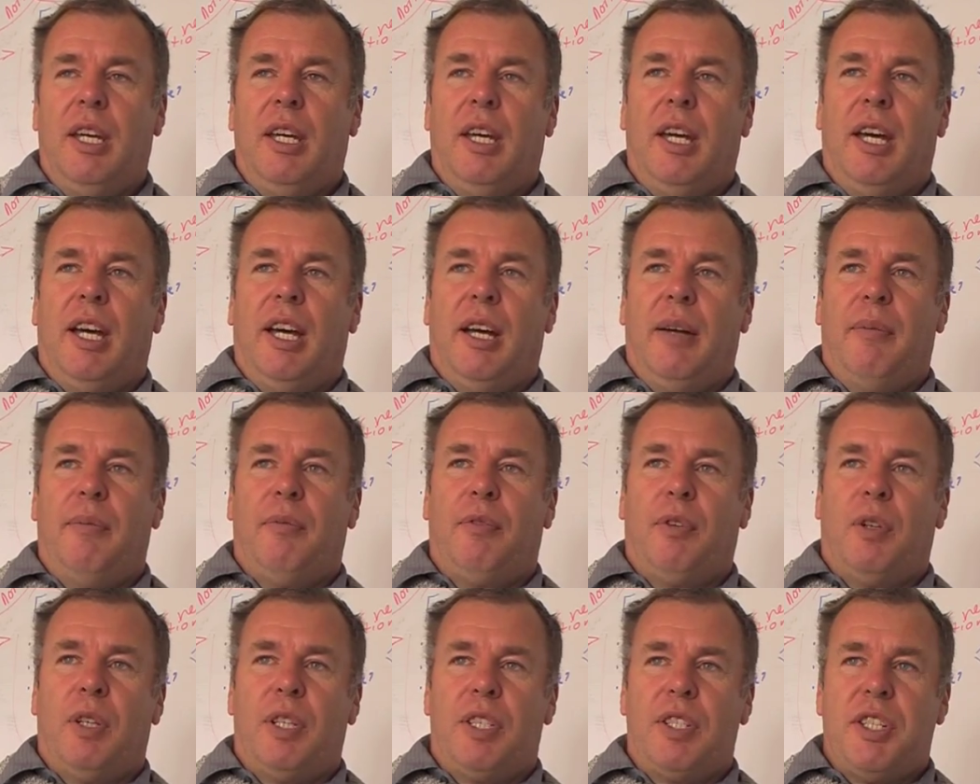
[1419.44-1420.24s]

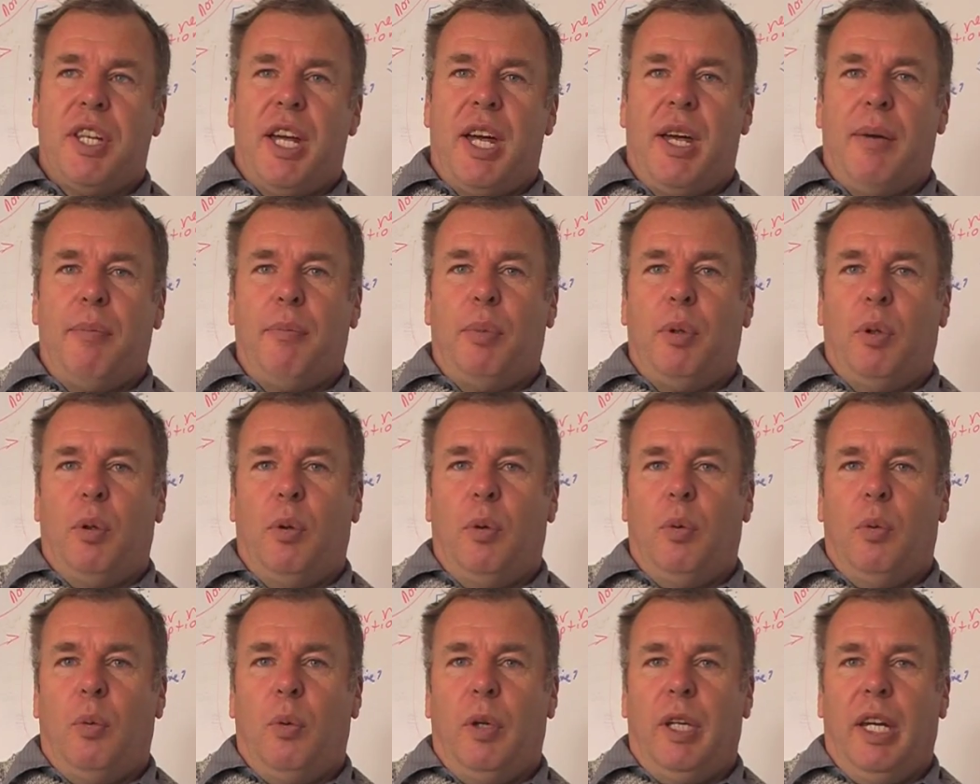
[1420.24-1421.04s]
For
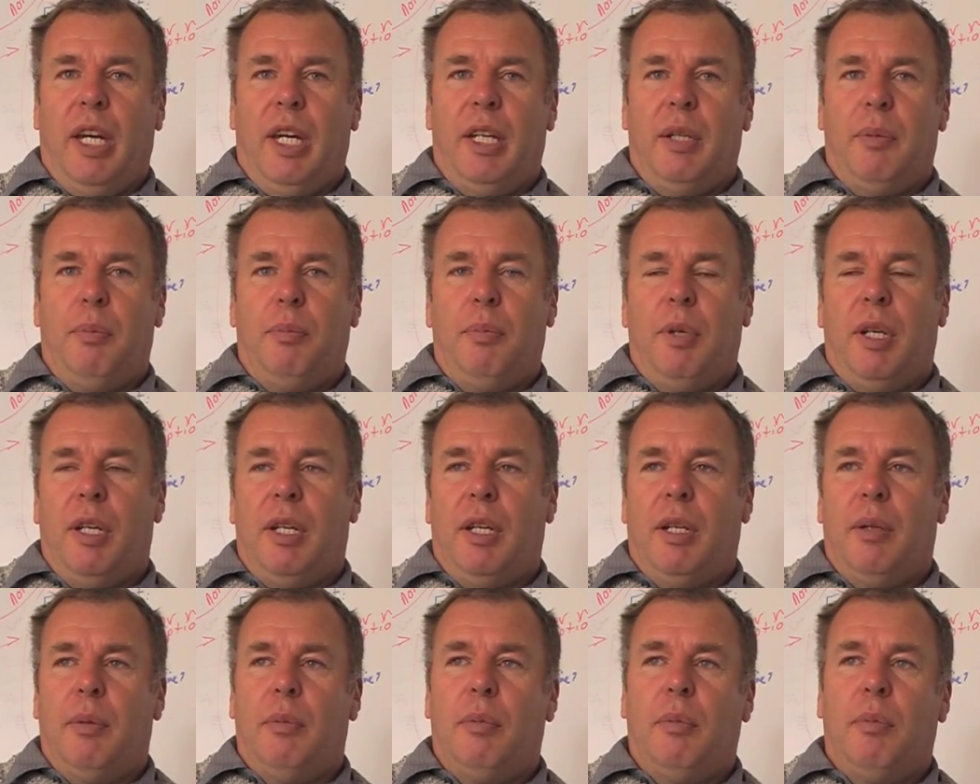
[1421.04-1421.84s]
example, we had
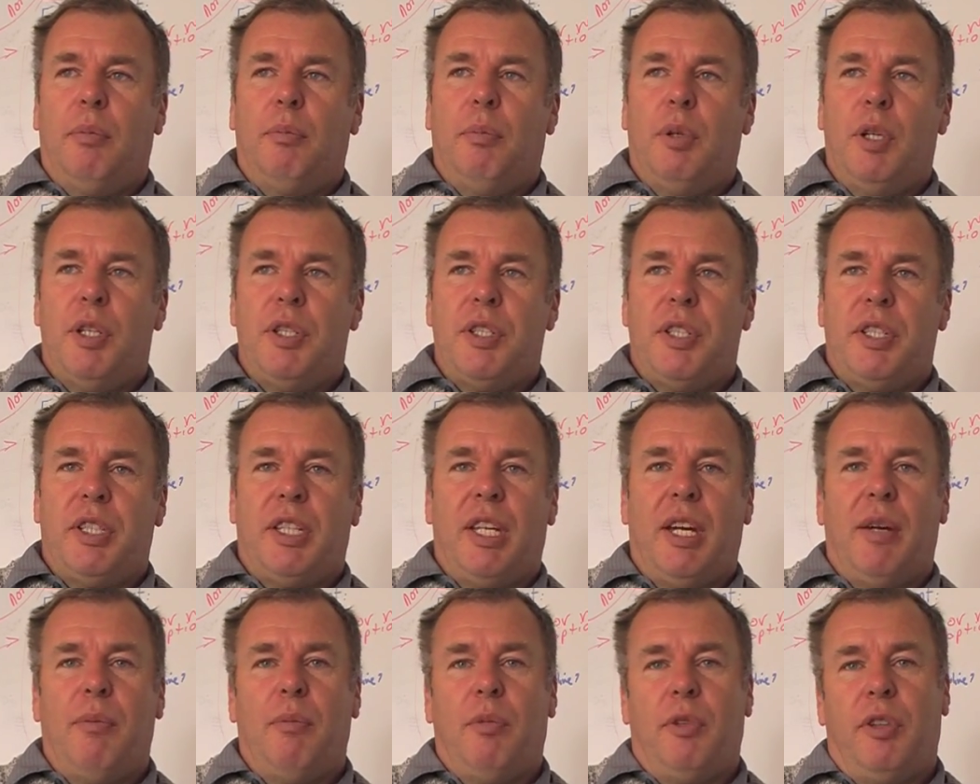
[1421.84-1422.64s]
a person
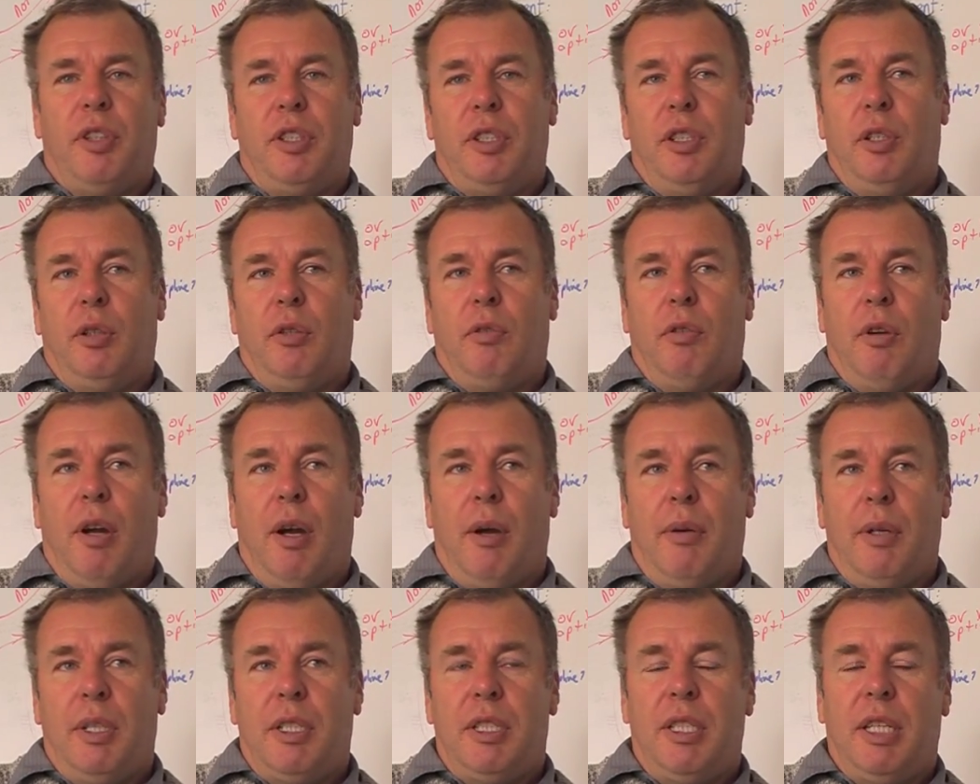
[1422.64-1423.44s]
come with a new
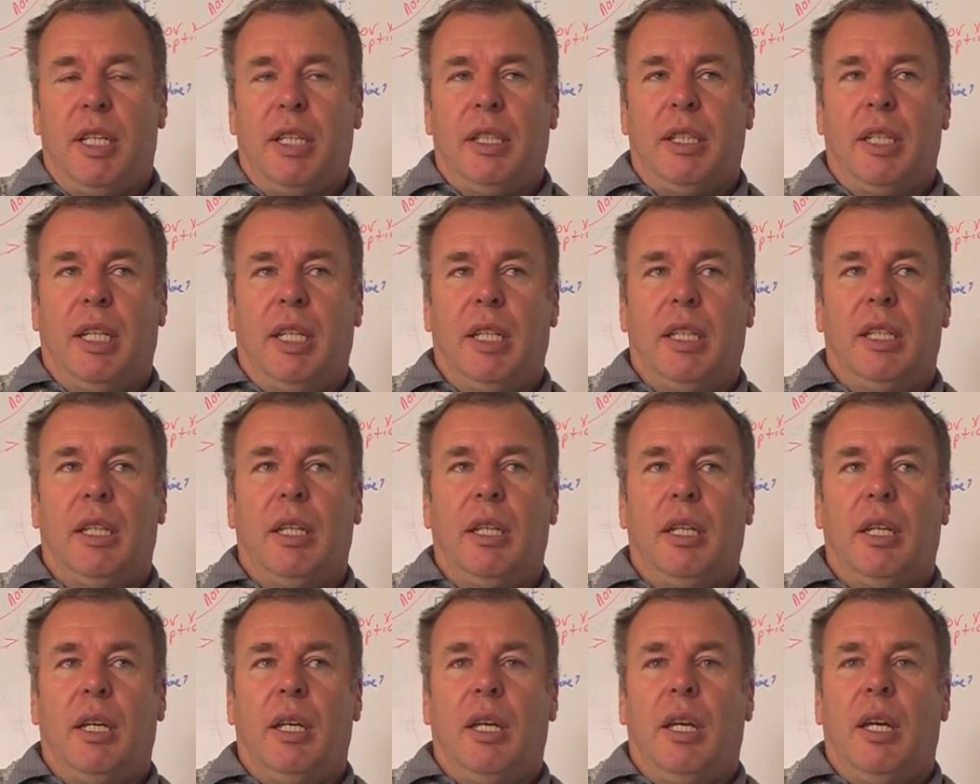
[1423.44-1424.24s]
growing technique,
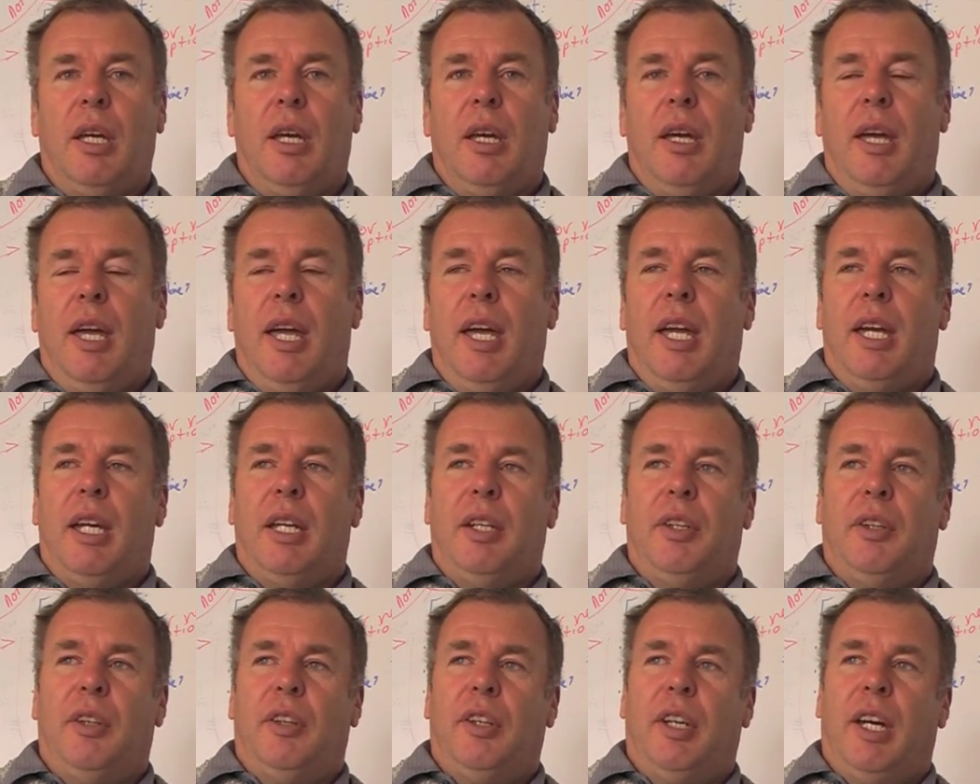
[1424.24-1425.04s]

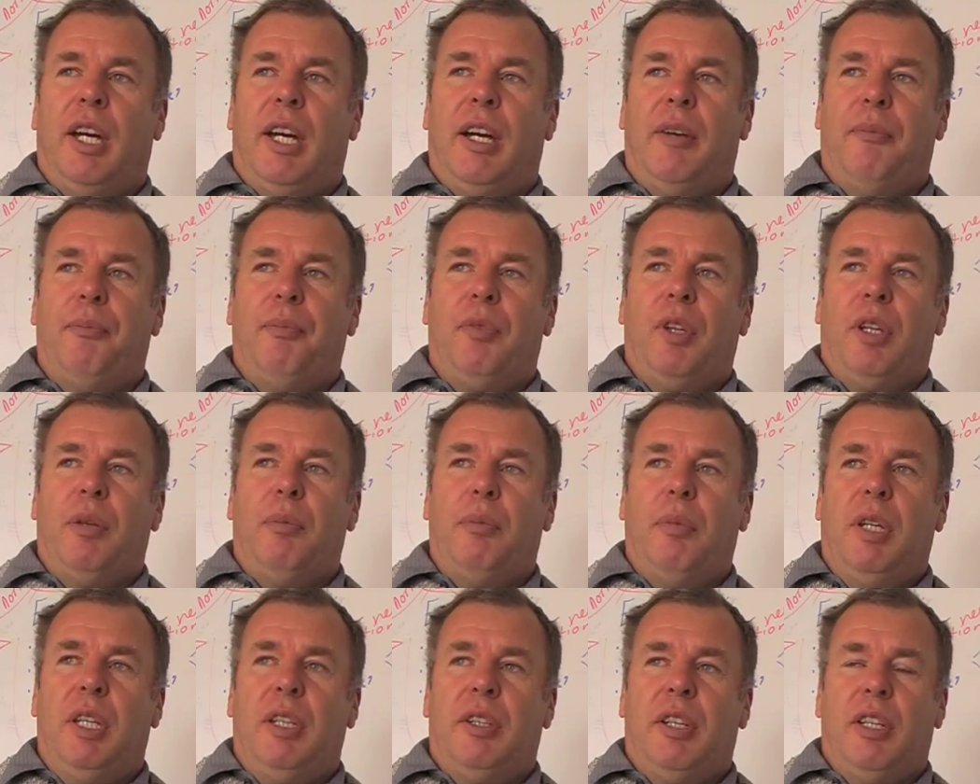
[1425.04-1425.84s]
and it
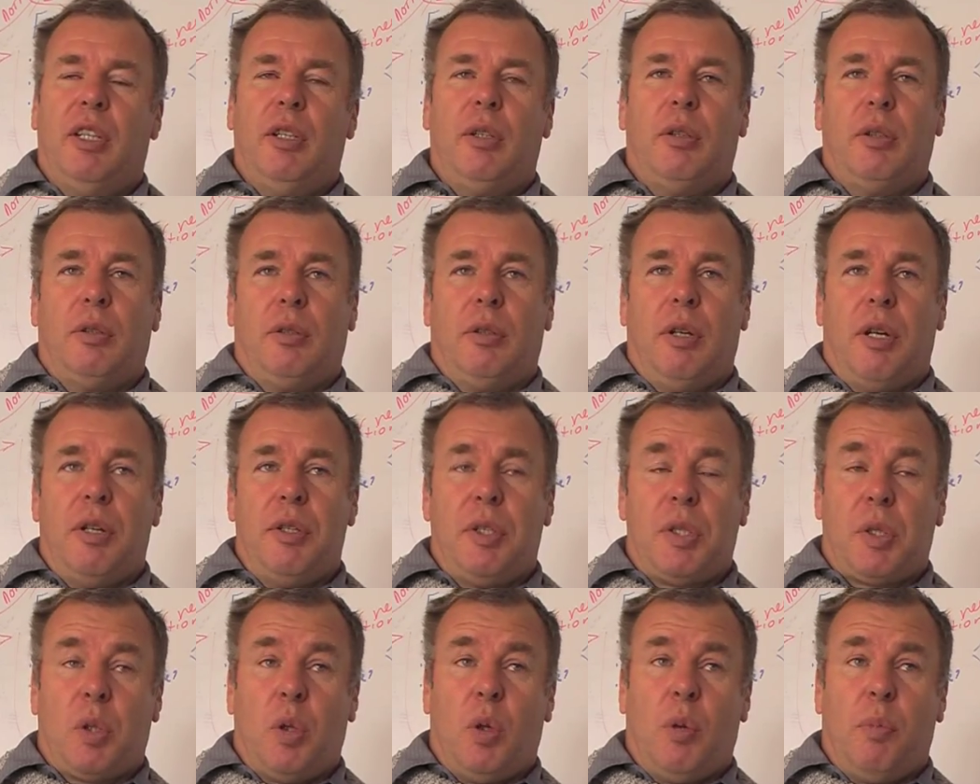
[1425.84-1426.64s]
meant that you could grow
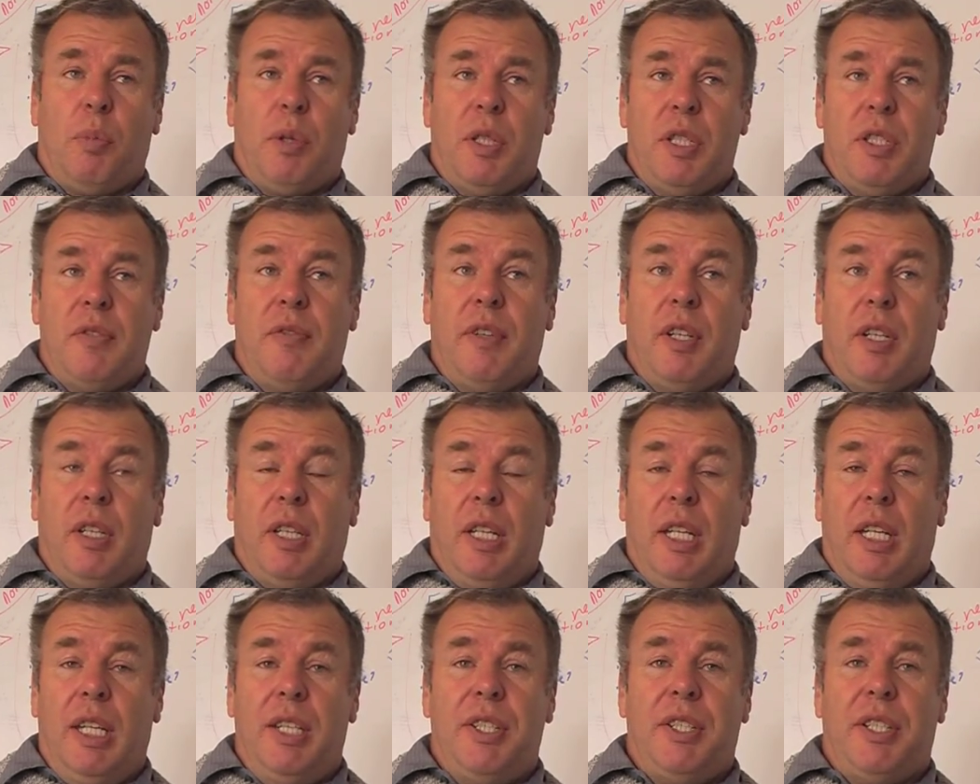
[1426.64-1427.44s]
strawberries
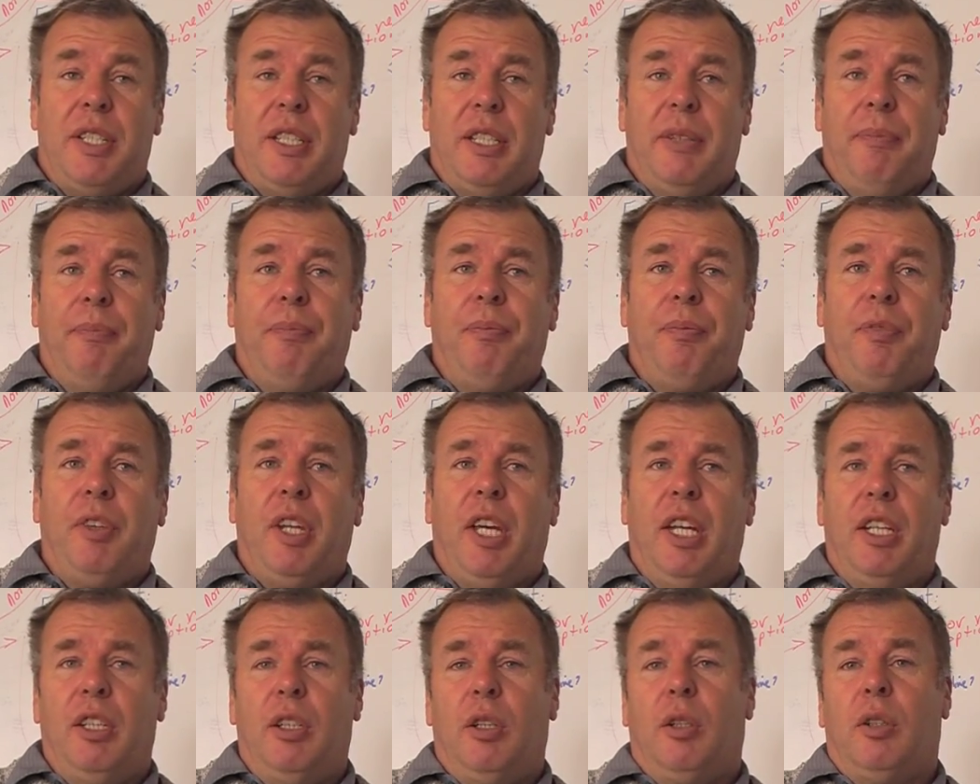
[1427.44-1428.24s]
very easily,
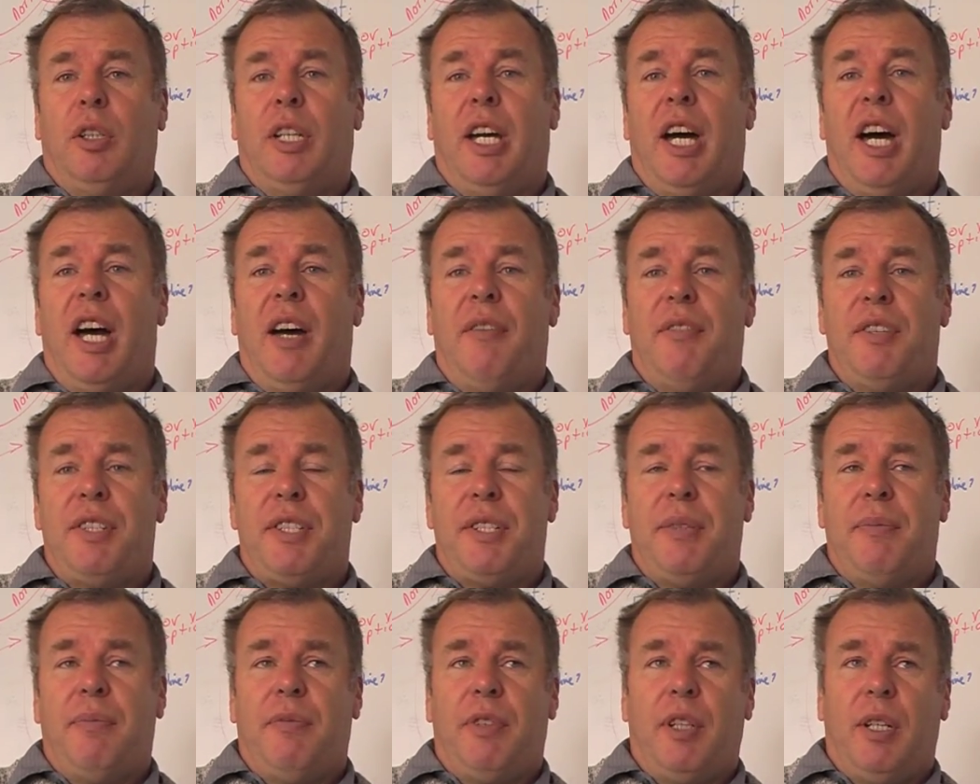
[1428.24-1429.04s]
and you could harvest
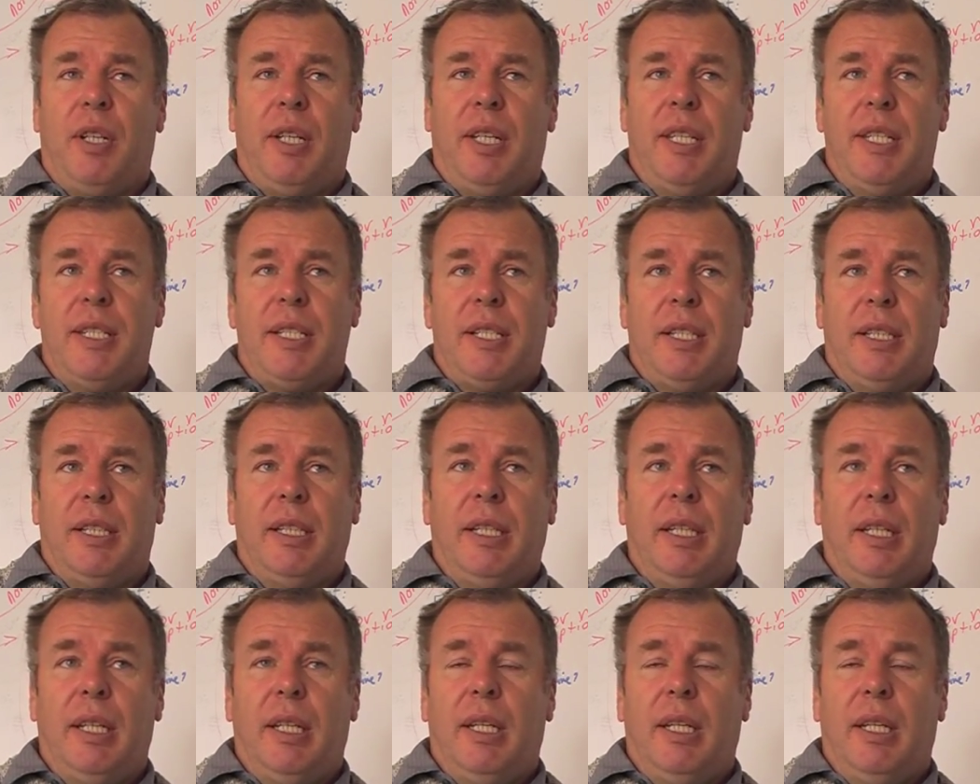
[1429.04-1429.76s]
them very easily.